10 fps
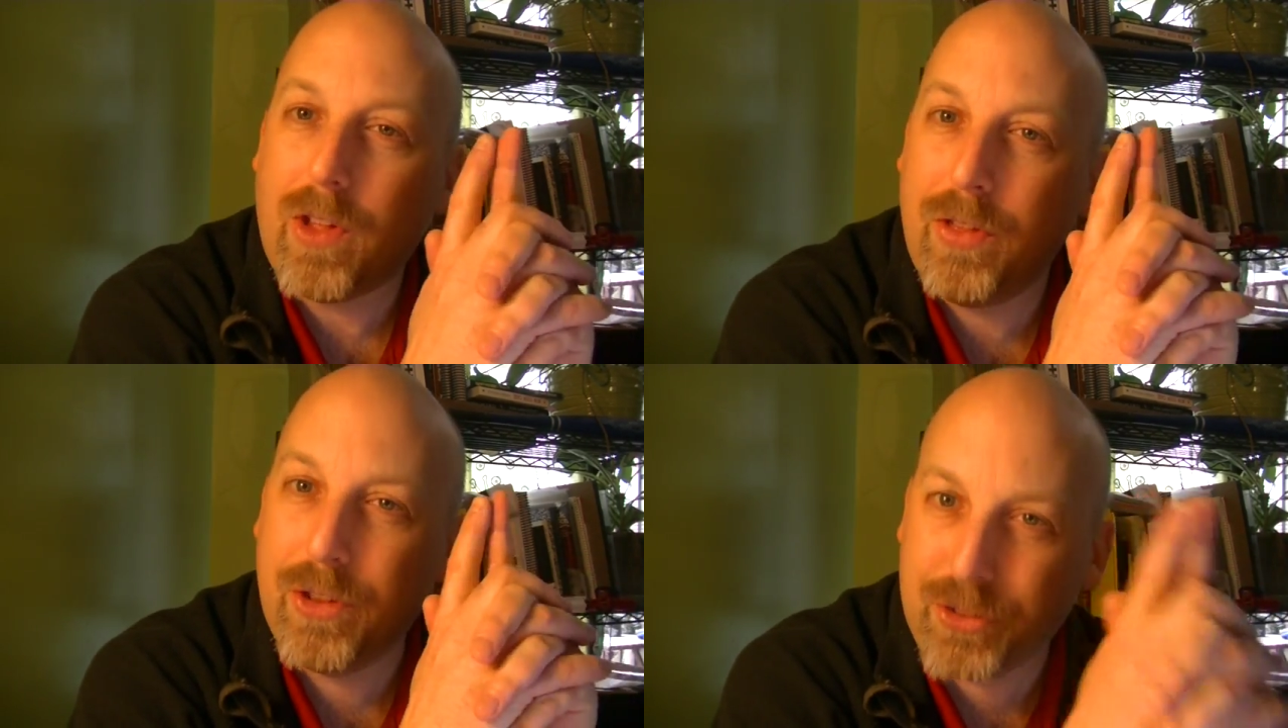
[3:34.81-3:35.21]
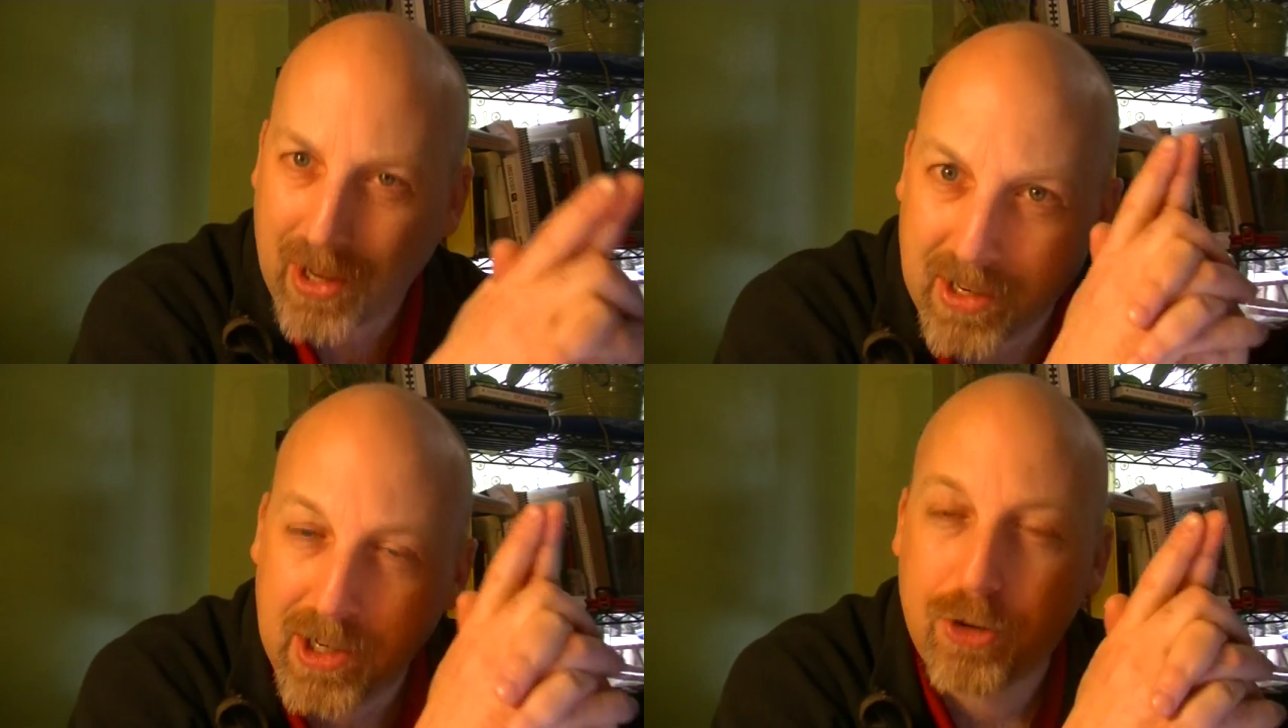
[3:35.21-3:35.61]
The
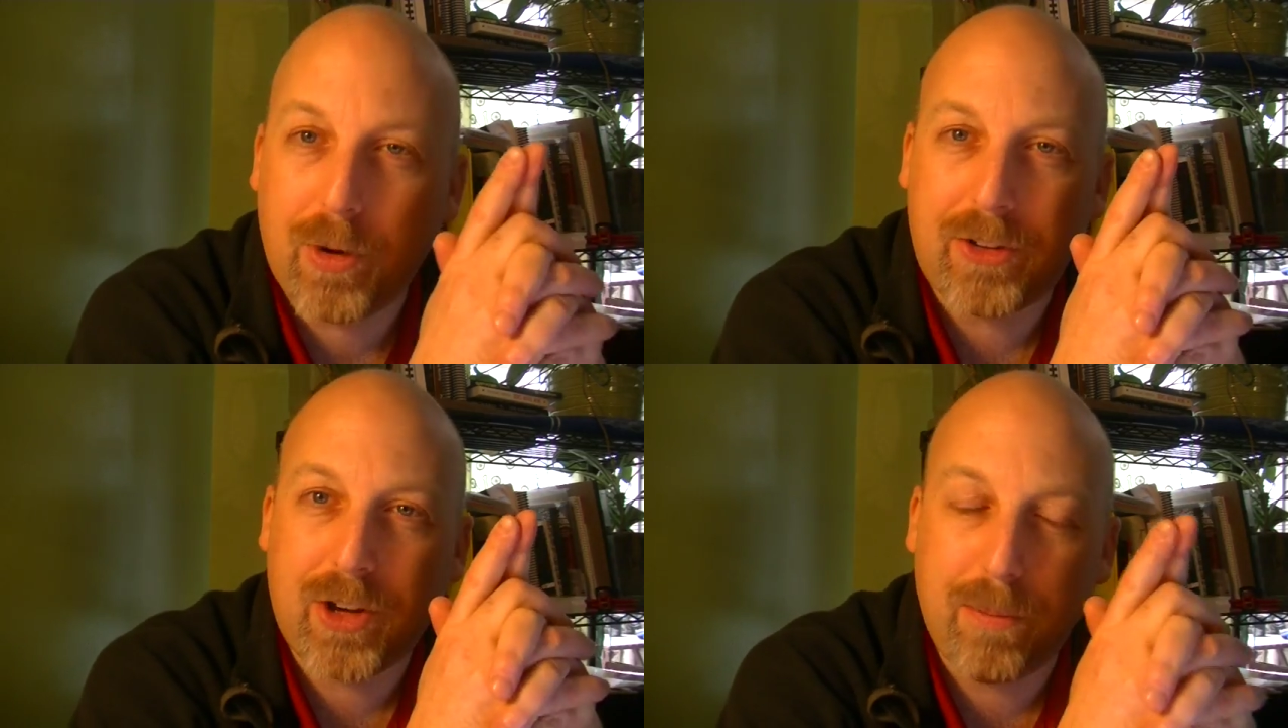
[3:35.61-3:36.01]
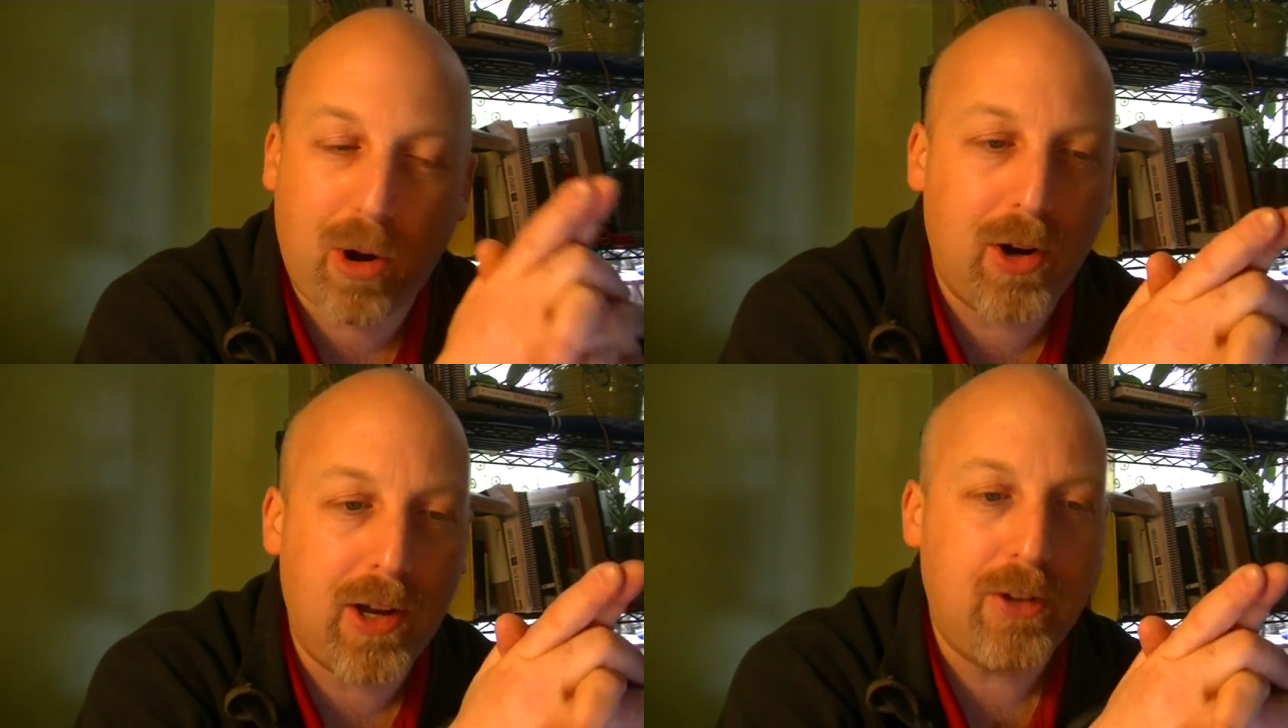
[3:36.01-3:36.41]
second interesting
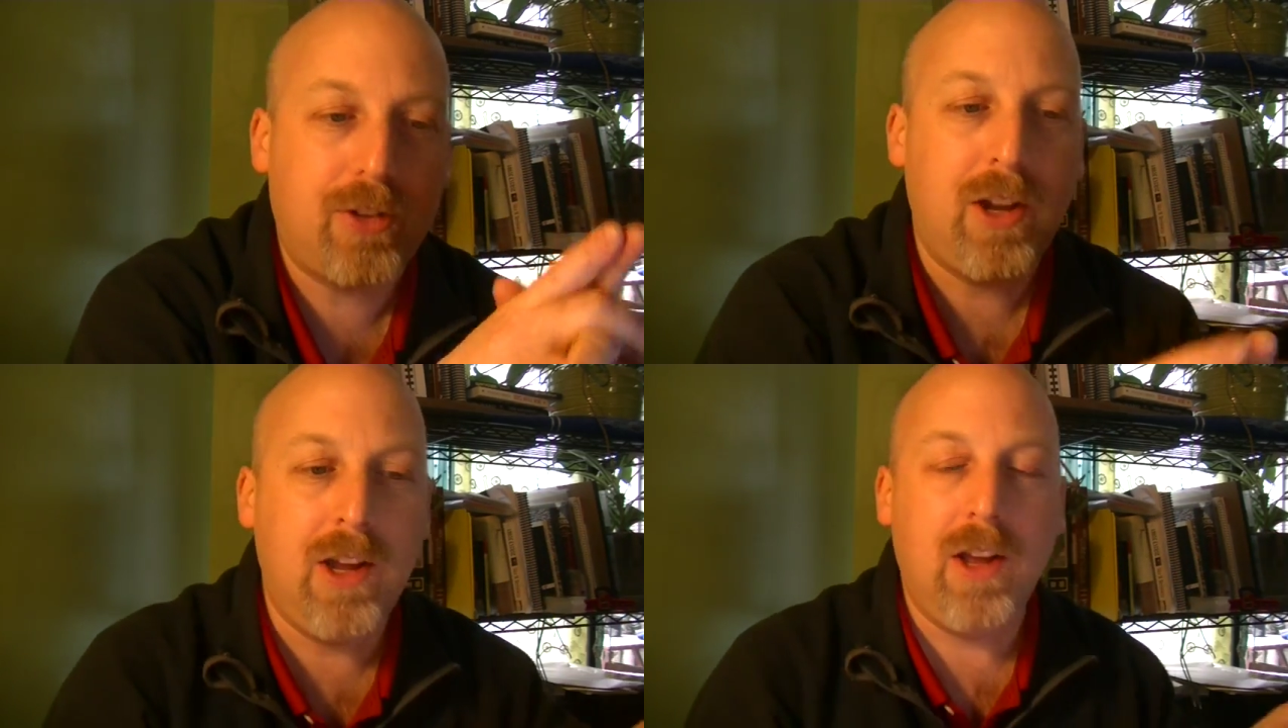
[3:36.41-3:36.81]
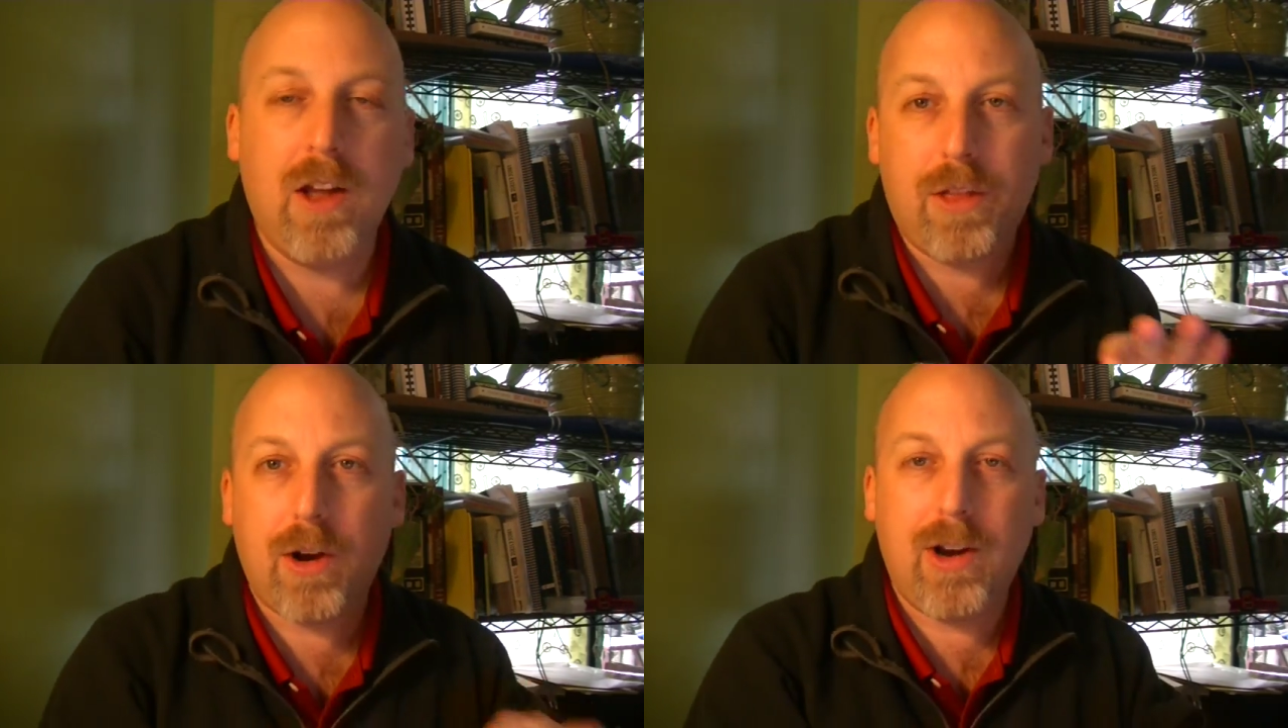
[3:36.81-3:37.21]
part is
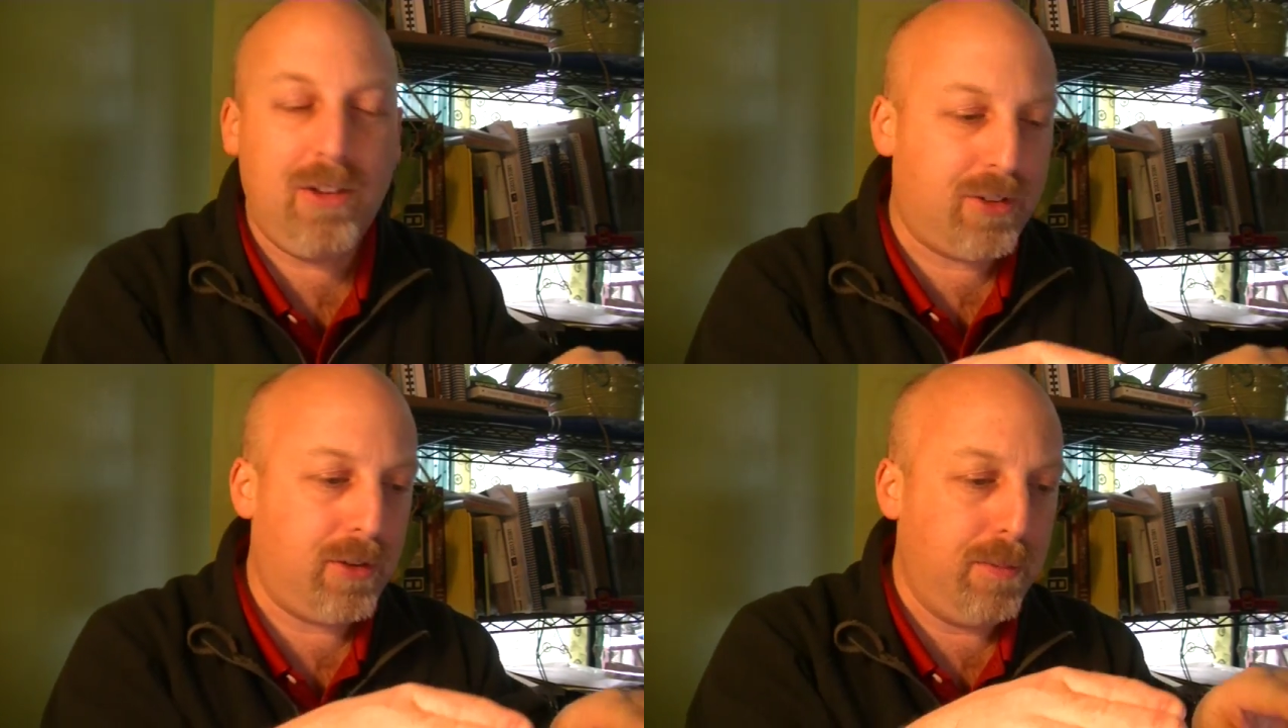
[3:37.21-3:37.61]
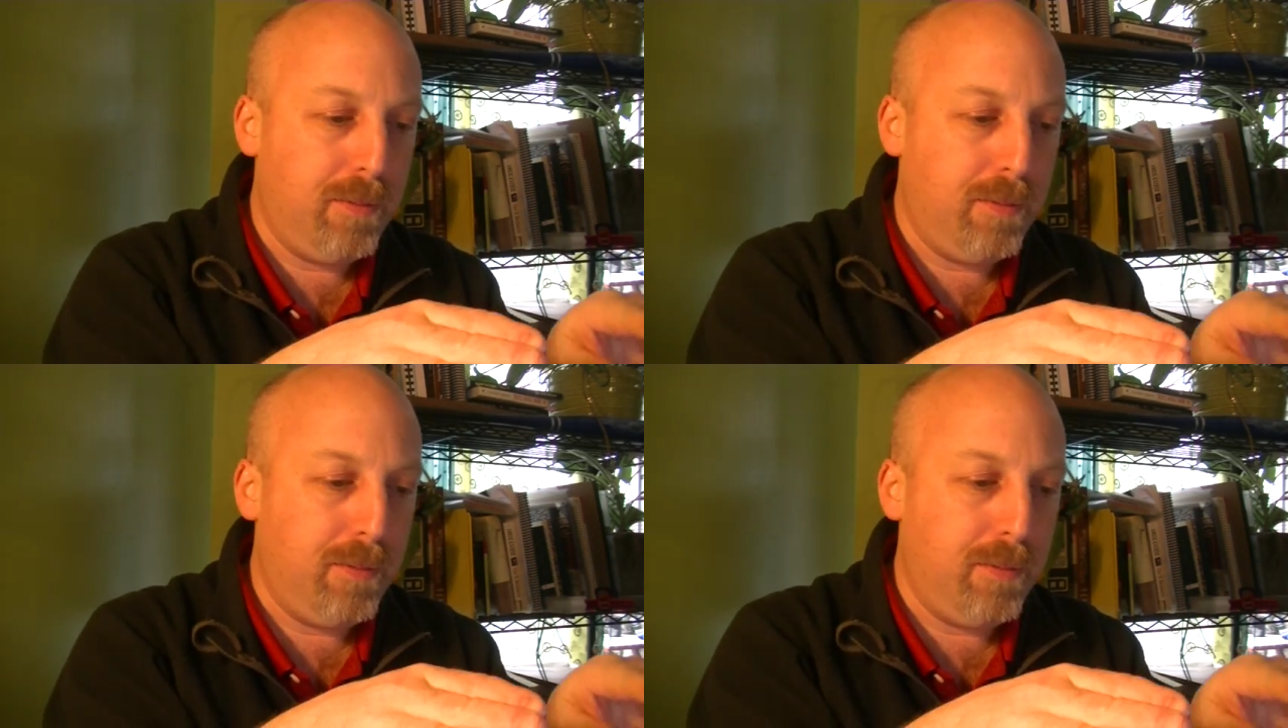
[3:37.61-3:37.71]
there is